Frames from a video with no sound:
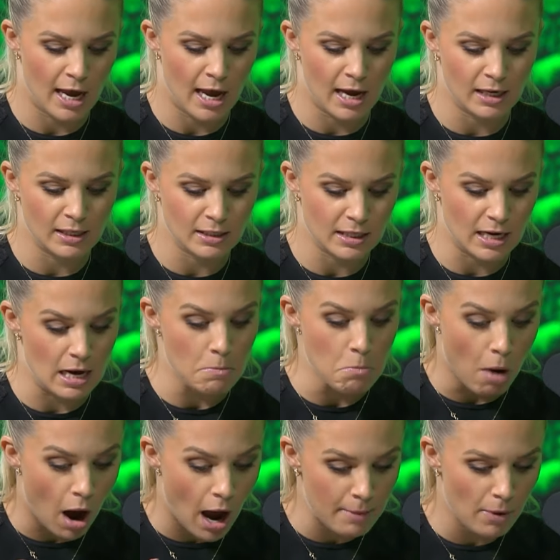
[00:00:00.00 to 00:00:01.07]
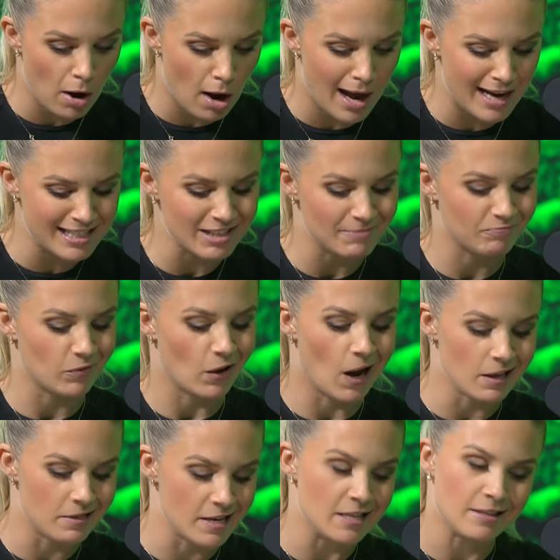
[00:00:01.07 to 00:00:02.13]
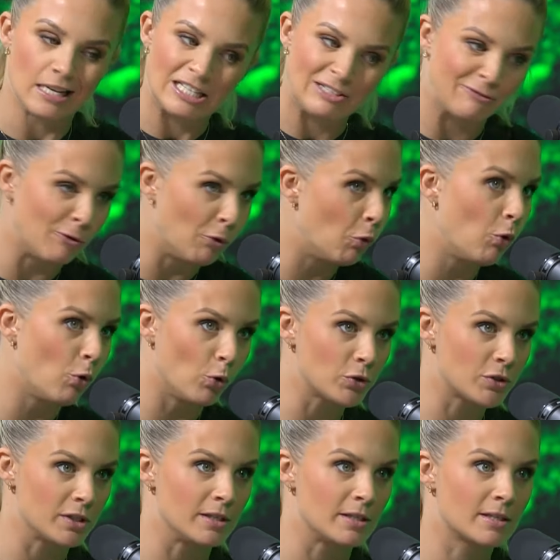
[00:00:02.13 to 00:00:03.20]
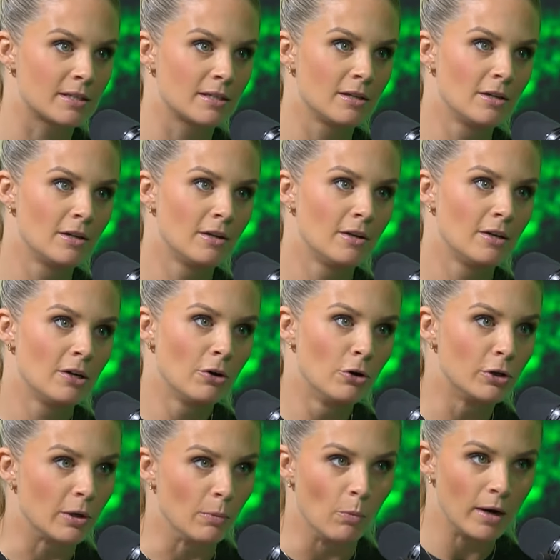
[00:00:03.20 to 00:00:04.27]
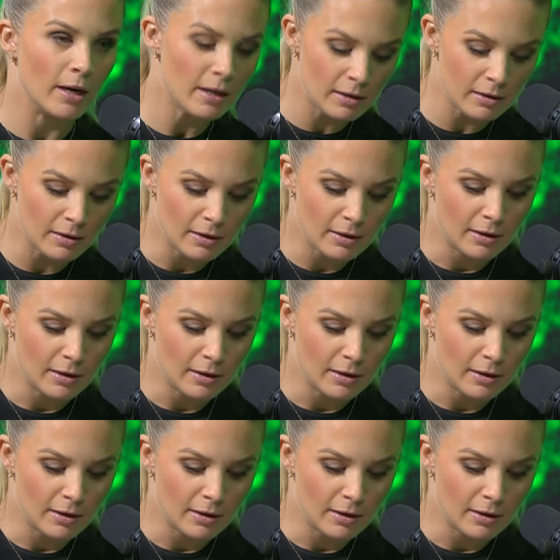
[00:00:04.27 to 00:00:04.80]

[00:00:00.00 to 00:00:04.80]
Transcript: And in my mind, I think there's 4 horses who can win it.